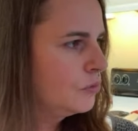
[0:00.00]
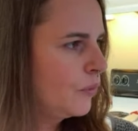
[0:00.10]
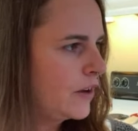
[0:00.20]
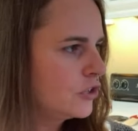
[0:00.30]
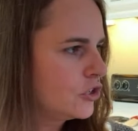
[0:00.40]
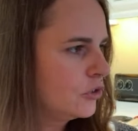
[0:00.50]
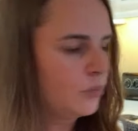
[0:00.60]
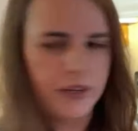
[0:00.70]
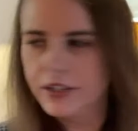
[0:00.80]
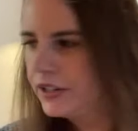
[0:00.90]
where should
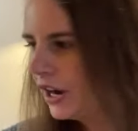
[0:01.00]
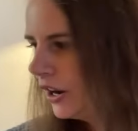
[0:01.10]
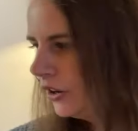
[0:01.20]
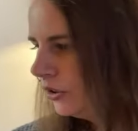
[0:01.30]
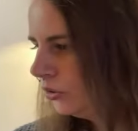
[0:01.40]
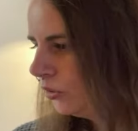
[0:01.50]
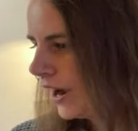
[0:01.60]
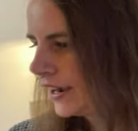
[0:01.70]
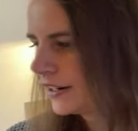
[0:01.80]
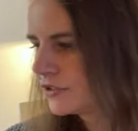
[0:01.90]
we go?
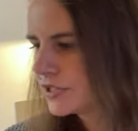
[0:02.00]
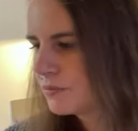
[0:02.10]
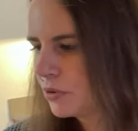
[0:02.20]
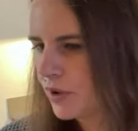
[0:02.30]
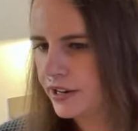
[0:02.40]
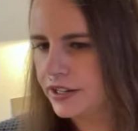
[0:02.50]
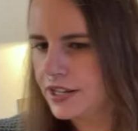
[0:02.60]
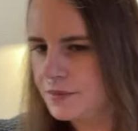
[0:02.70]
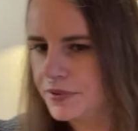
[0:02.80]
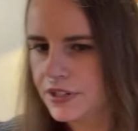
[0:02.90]
I gotta go somewhere where I can
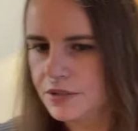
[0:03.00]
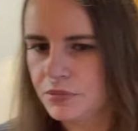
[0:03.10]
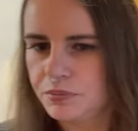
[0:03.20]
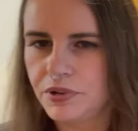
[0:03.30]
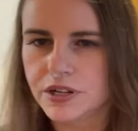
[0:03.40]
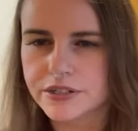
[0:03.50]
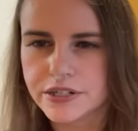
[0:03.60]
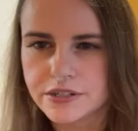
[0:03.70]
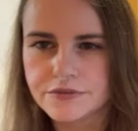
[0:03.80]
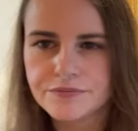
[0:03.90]
keep the gimbal plugged
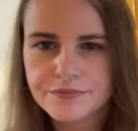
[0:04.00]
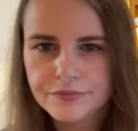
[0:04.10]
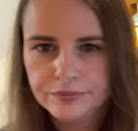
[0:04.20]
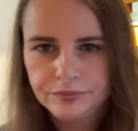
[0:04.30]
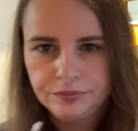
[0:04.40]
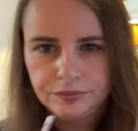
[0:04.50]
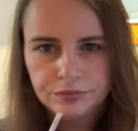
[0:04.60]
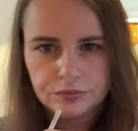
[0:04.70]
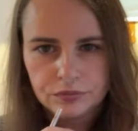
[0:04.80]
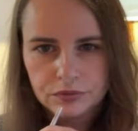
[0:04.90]
in.
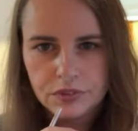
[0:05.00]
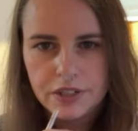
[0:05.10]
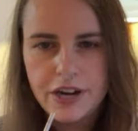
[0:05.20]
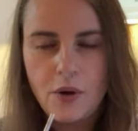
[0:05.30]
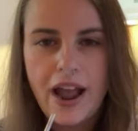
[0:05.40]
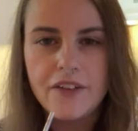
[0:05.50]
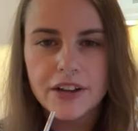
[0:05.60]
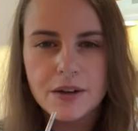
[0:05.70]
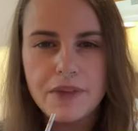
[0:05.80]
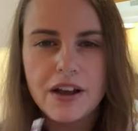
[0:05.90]
No, I haven't
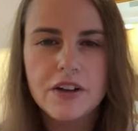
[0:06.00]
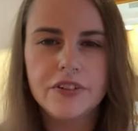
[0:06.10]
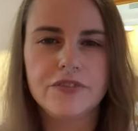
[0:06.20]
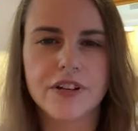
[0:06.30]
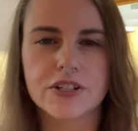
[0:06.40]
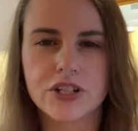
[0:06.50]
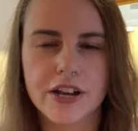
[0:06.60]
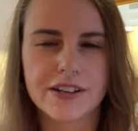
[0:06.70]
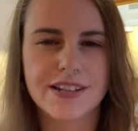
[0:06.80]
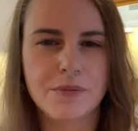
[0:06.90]
got my oven fixed yet
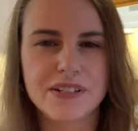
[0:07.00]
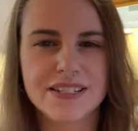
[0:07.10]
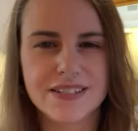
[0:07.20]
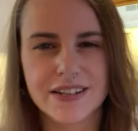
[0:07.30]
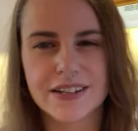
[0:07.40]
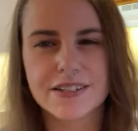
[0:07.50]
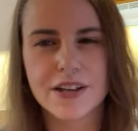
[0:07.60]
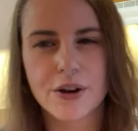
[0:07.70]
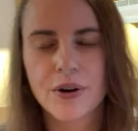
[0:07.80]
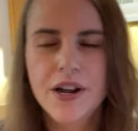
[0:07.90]
because I've been sick.
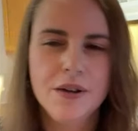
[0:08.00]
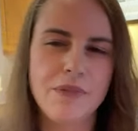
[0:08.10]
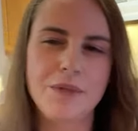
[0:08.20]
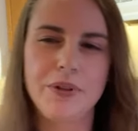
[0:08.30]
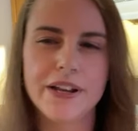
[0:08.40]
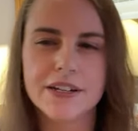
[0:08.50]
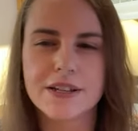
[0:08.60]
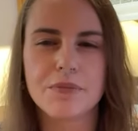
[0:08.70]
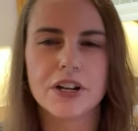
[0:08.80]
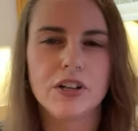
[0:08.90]
So my plan is
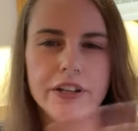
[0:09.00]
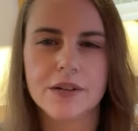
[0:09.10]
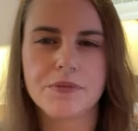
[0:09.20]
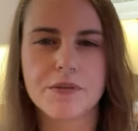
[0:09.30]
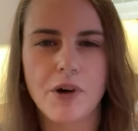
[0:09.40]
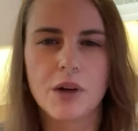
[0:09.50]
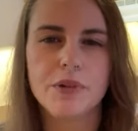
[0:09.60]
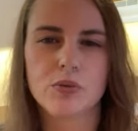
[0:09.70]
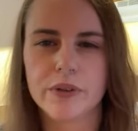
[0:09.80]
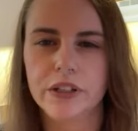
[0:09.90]
I'm going to clean up the
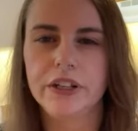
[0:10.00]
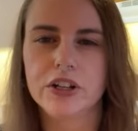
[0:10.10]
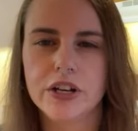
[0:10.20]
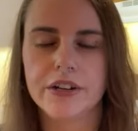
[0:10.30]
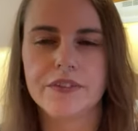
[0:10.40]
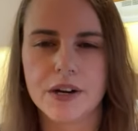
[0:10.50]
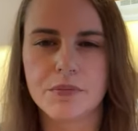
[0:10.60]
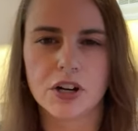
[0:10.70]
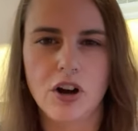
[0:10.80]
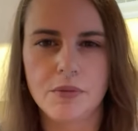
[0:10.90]
apartment really good and then I'm
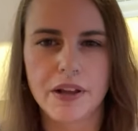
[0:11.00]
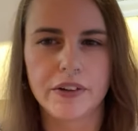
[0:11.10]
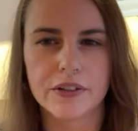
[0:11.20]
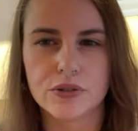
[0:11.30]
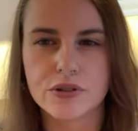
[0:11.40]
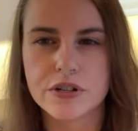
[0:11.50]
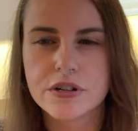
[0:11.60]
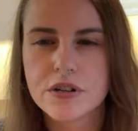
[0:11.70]
going to call my landlord.